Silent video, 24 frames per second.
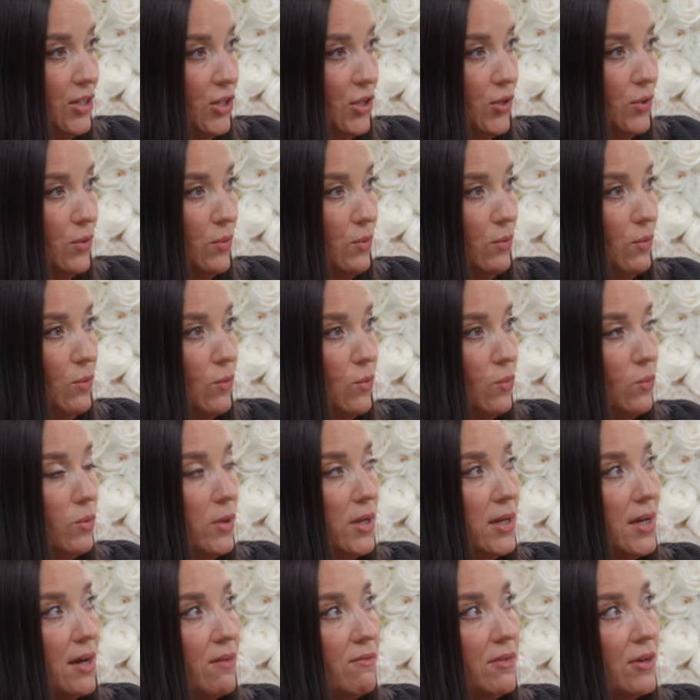Mm-hmm.
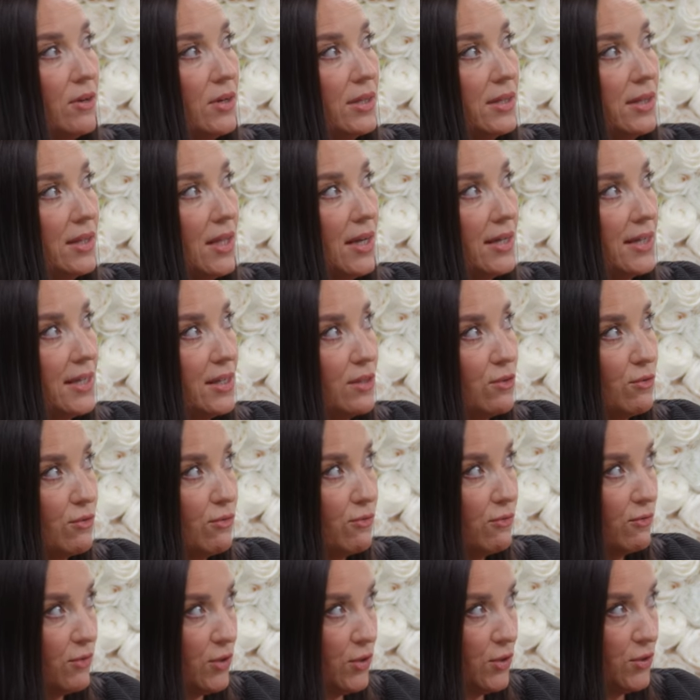We got very lucky the
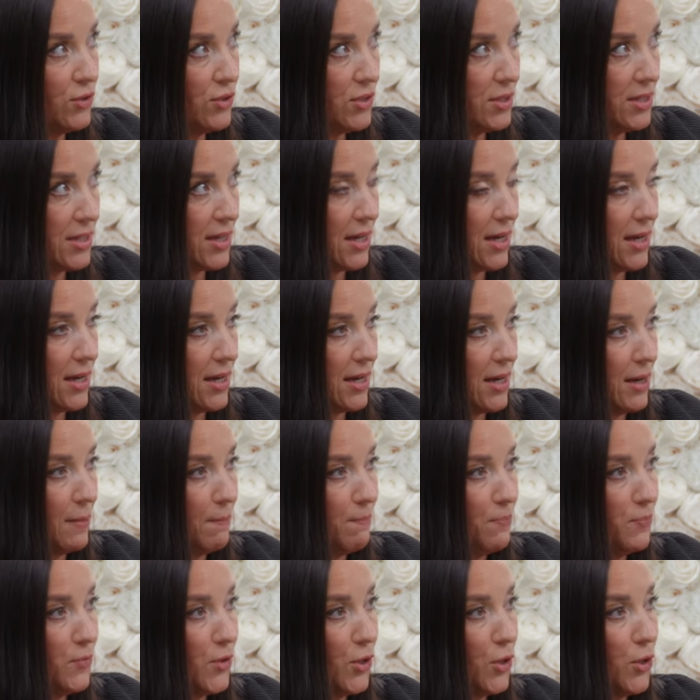first
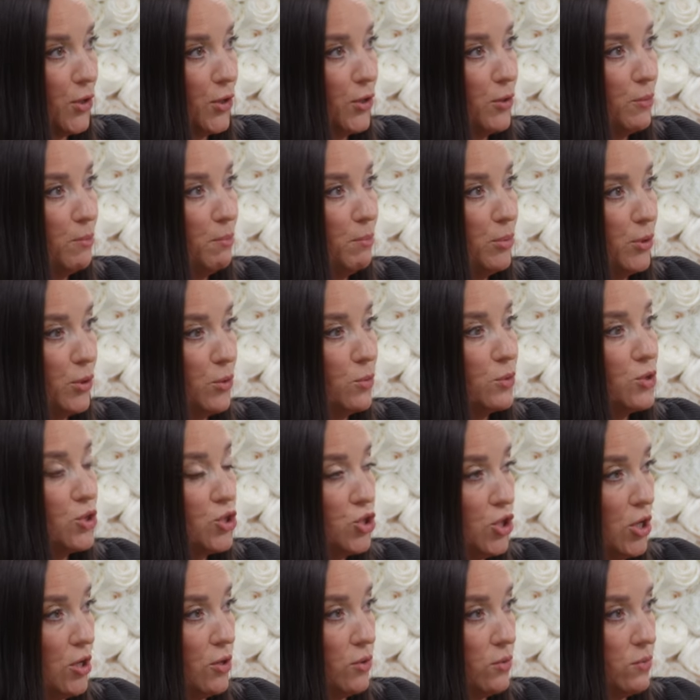time our book was
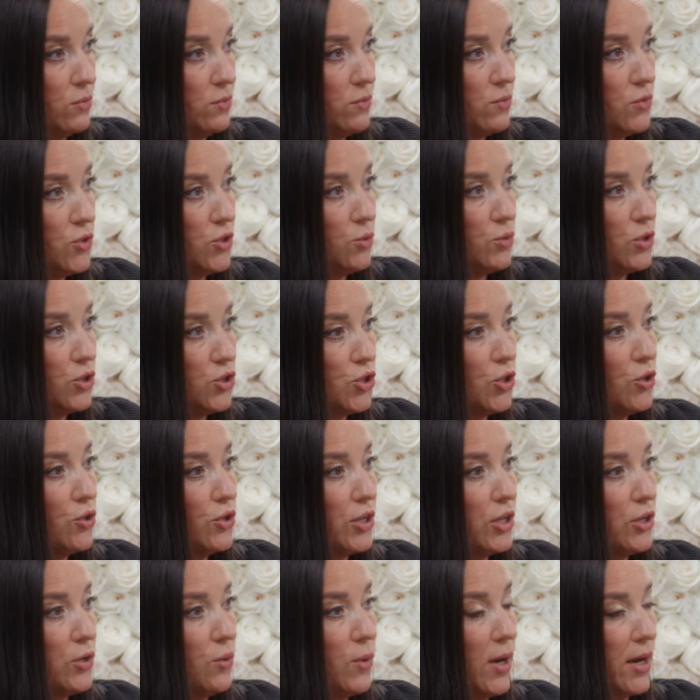shown to an
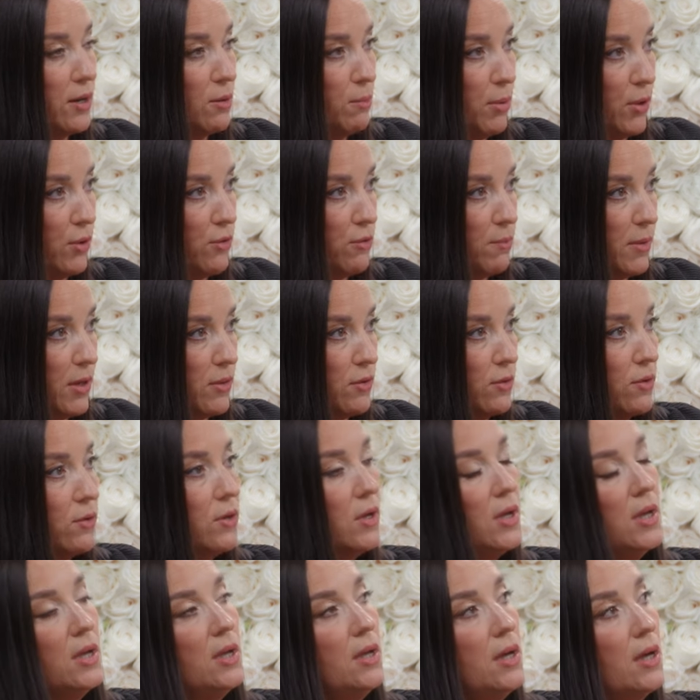attorney who had a birth mother.
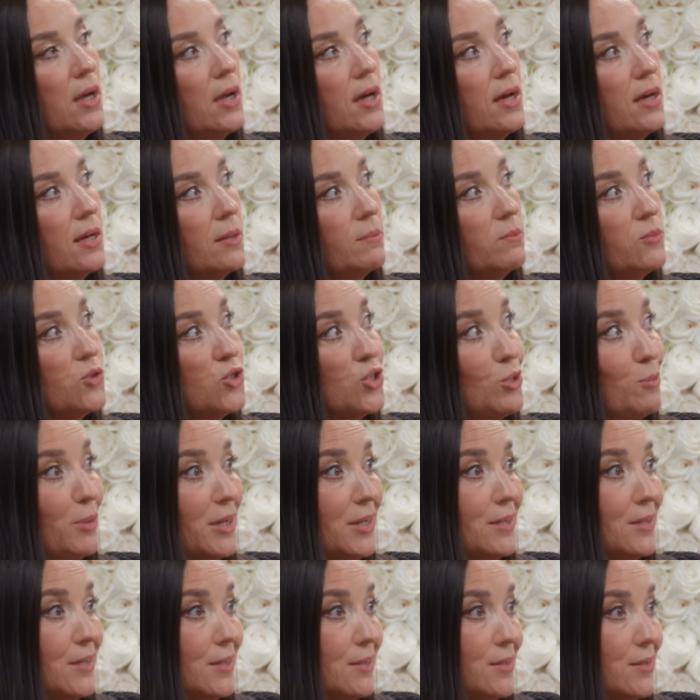Um, she
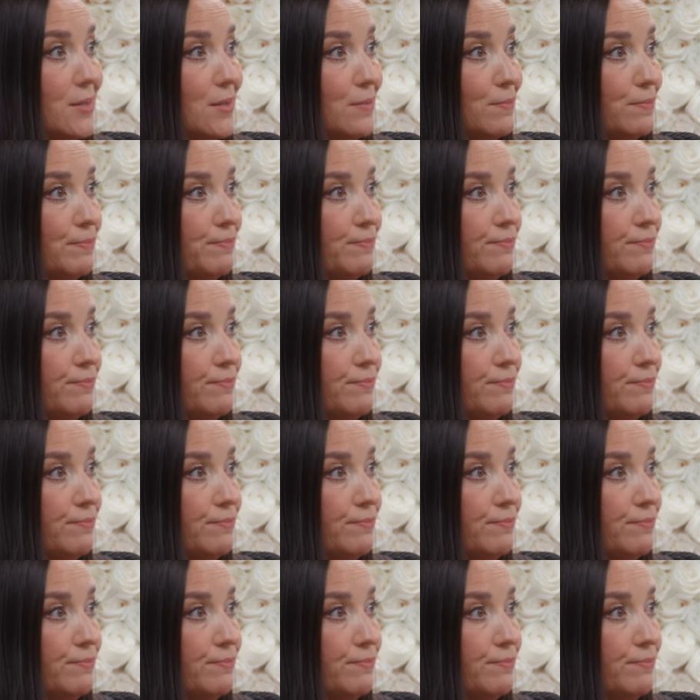picked us.